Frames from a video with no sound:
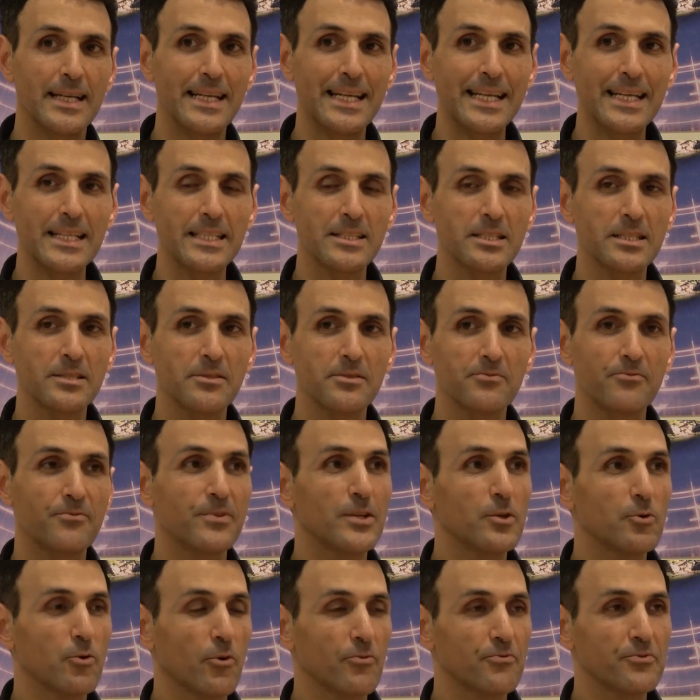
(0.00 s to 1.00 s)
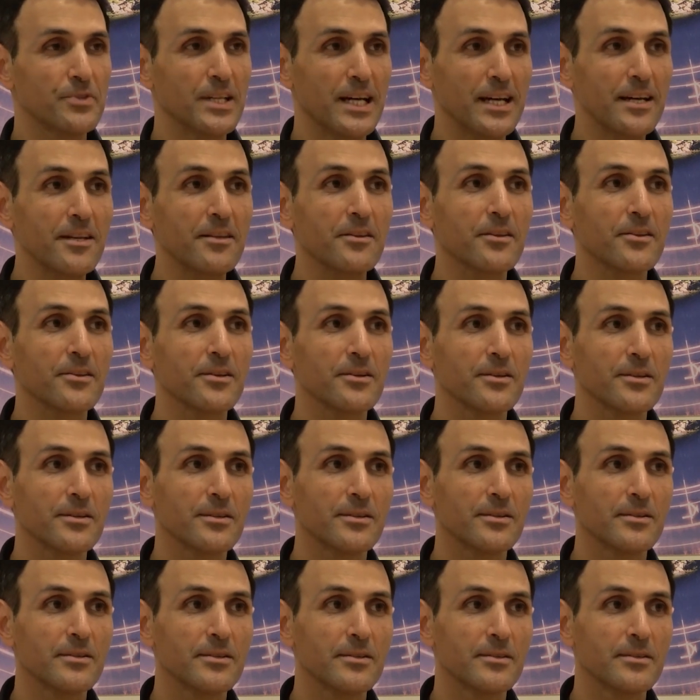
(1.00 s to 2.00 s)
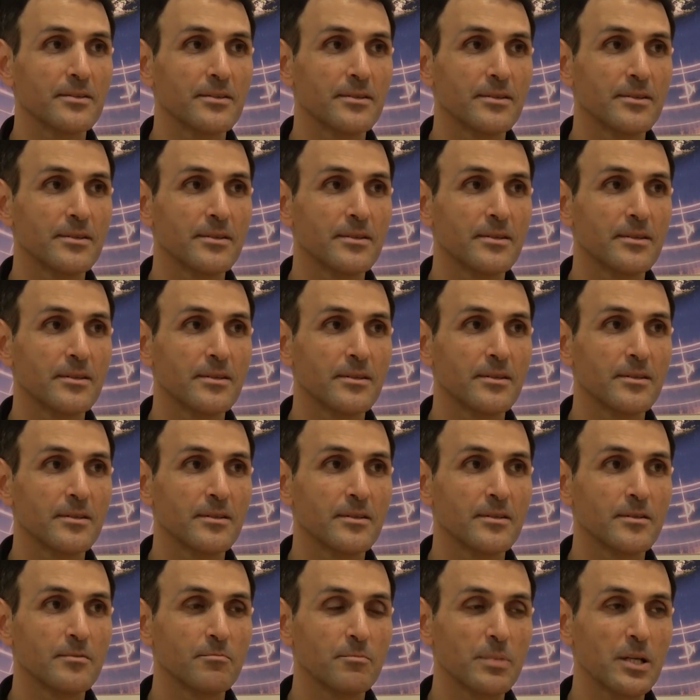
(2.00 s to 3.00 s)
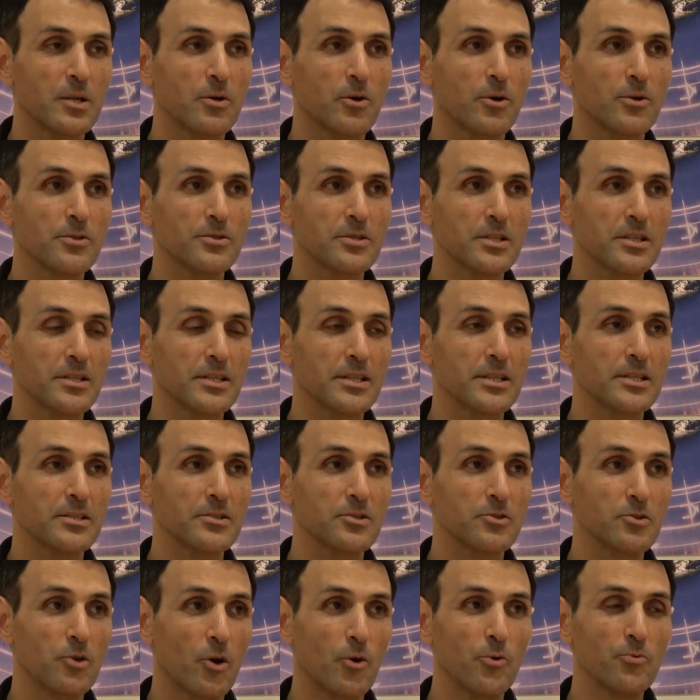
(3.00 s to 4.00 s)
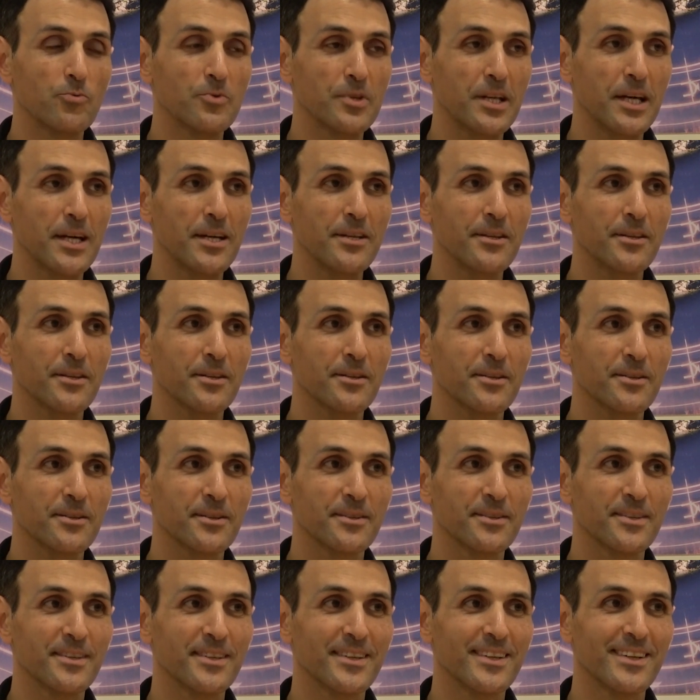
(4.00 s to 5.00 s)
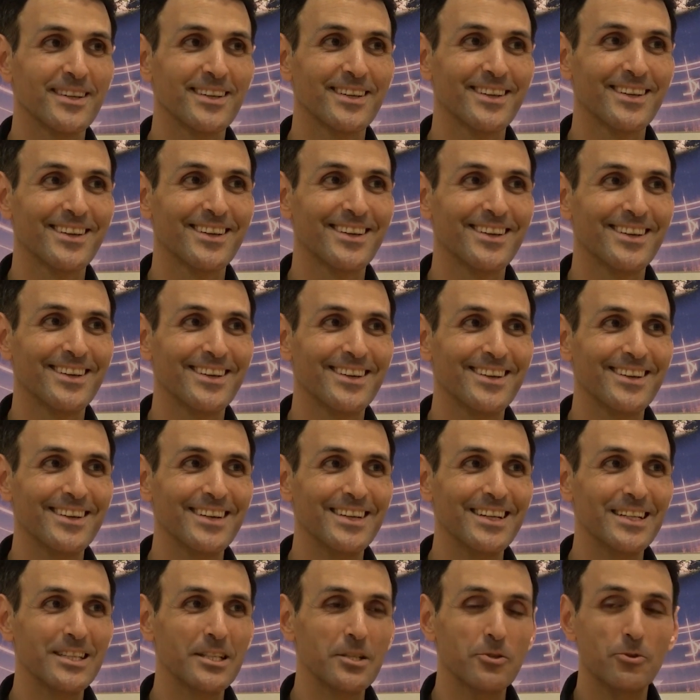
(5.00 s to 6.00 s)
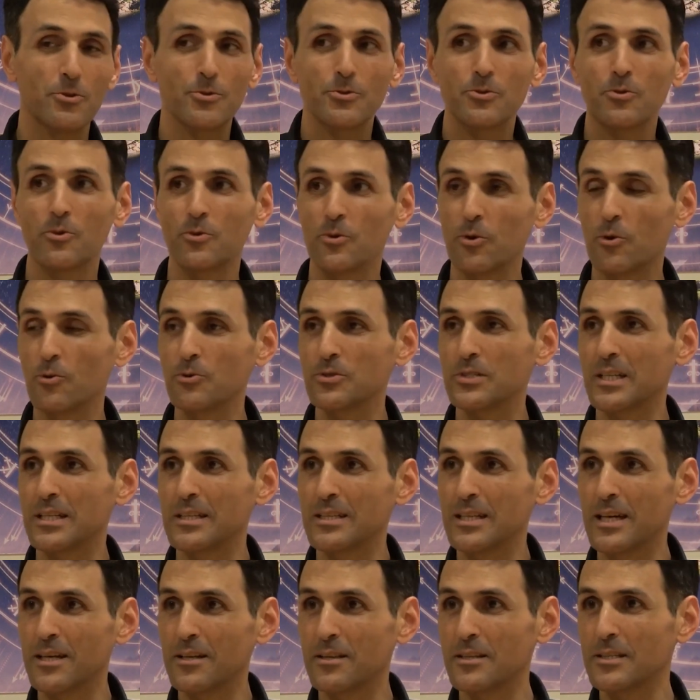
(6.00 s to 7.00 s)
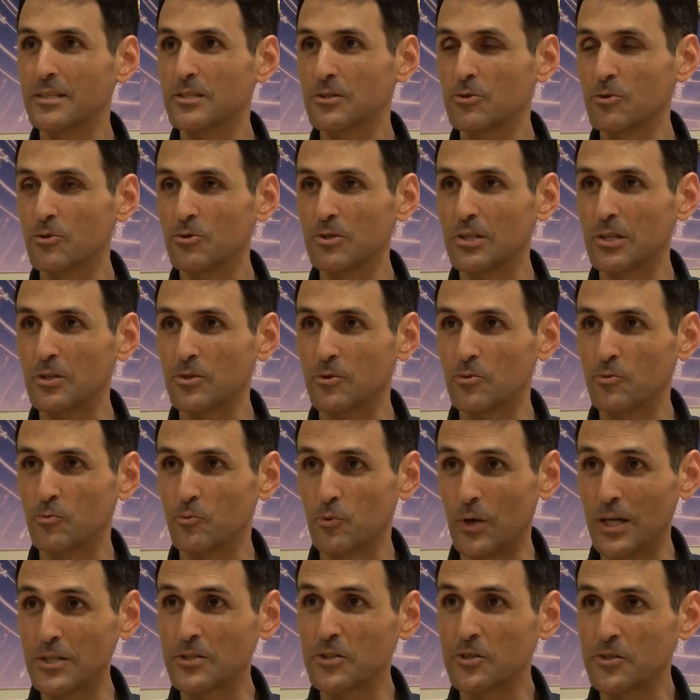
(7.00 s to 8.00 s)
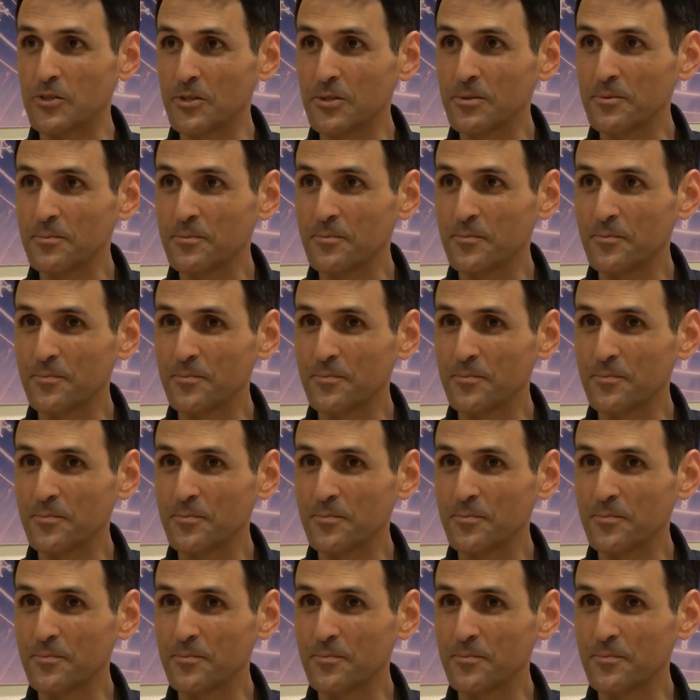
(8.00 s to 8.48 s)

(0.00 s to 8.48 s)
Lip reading: less fear of death, because it has known death, and it also knows that death is not a tragedy.